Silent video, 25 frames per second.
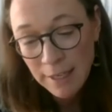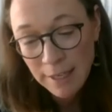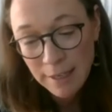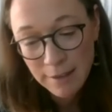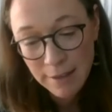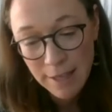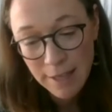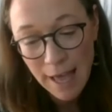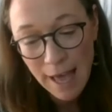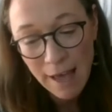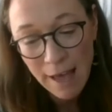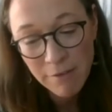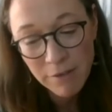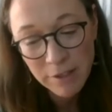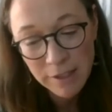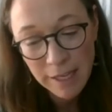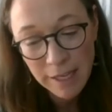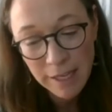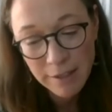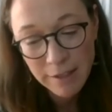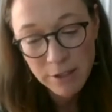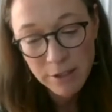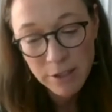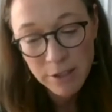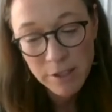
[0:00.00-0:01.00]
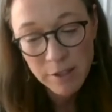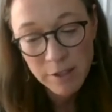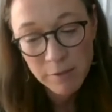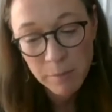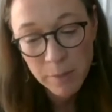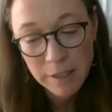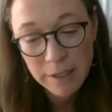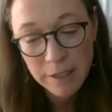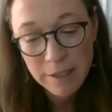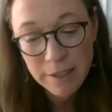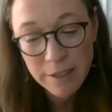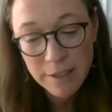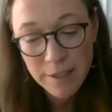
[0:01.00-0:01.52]
and the avalanche of
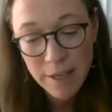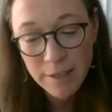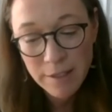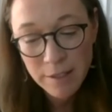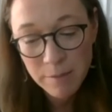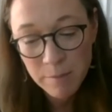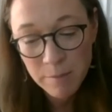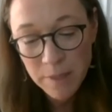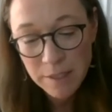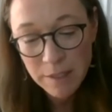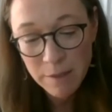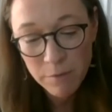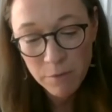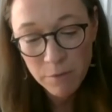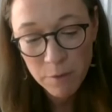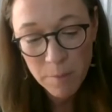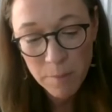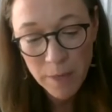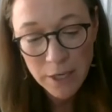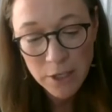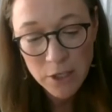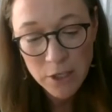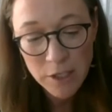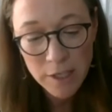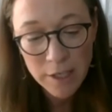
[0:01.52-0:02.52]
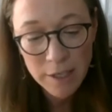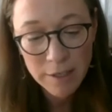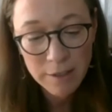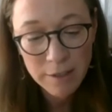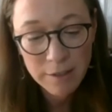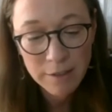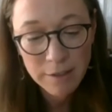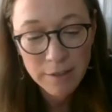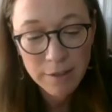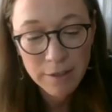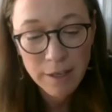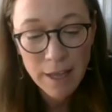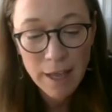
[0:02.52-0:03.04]
politicized misinformation,